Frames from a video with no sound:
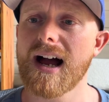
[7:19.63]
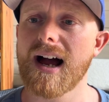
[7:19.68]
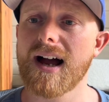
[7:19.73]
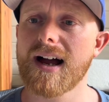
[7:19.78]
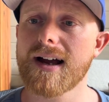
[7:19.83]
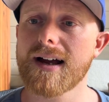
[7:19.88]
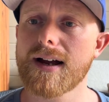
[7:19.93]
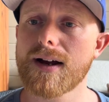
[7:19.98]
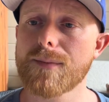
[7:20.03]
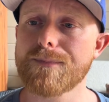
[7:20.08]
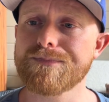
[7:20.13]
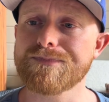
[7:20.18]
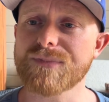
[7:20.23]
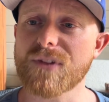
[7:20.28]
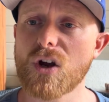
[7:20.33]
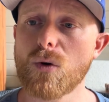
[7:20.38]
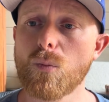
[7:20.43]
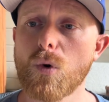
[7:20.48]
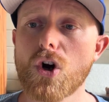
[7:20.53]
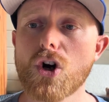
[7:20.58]

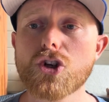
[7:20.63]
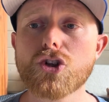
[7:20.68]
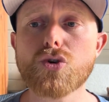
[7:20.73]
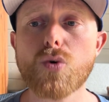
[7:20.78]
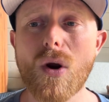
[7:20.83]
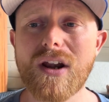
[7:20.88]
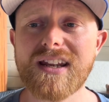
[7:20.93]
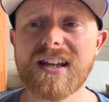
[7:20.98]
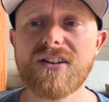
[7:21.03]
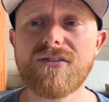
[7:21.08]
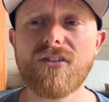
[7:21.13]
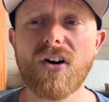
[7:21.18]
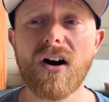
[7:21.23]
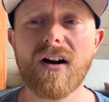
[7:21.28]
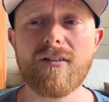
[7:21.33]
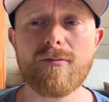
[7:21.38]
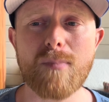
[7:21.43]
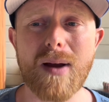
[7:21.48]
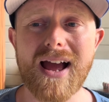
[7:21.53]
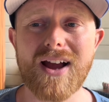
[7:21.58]
were
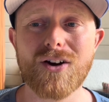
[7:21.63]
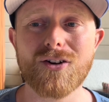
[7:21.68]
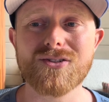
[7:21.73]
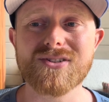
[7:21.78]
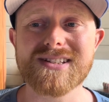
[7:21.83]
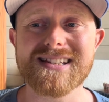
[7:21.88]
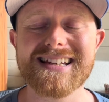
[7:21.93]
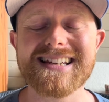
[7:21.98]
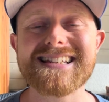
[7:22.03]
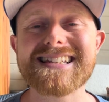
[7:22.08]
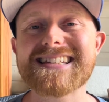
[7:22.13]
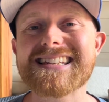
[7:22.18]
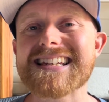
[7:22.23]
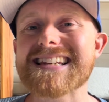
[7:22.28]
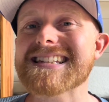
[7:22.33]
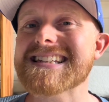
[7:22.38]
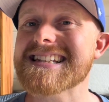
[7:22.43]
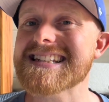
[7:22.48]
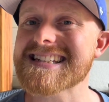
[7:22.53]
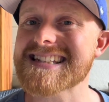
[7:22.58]

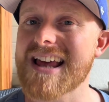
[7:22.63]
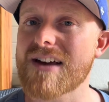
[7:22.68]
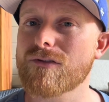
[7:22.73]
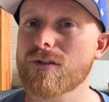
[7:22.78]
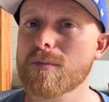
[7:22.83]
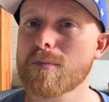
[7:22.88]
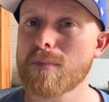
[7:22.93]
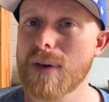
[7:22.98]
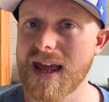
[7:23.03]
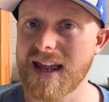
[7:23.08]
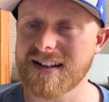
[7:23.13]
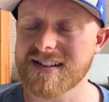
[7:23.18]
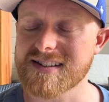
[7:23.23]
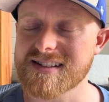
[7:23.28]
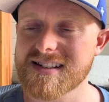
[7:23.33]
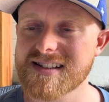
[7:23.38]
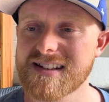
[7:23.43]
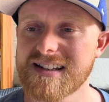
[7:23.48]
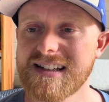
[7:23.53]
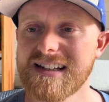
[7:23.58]

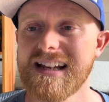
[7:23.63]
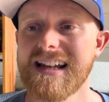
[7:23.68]
£25.67.